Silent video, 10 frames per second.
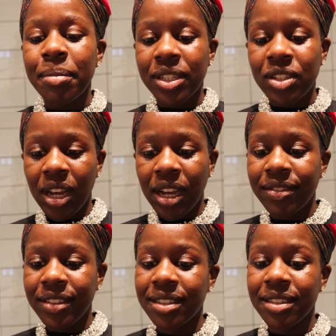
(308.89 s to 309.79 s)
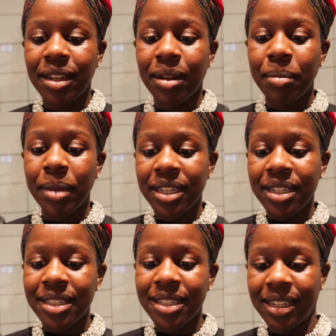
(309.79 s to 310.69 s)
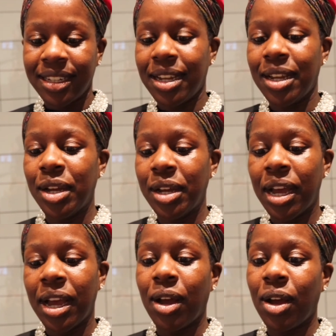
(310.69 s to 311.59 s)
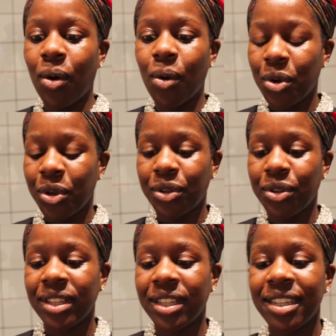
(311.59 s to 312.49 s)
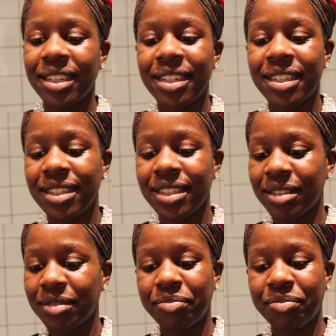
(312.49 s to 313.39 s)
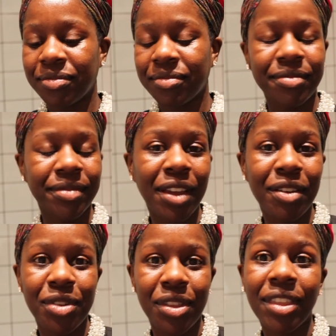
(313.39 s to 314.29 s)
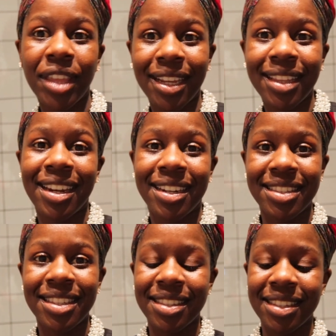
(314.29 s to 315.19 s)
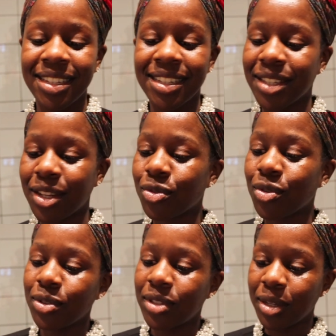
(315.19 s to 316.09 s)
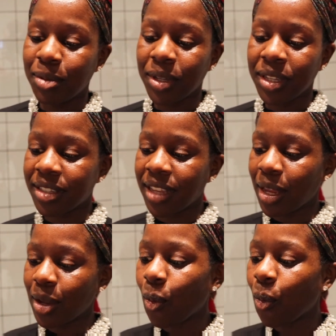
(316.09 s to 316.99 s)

But yeah, this is an amazing oil. It is everything that it says it is, and rosehip is a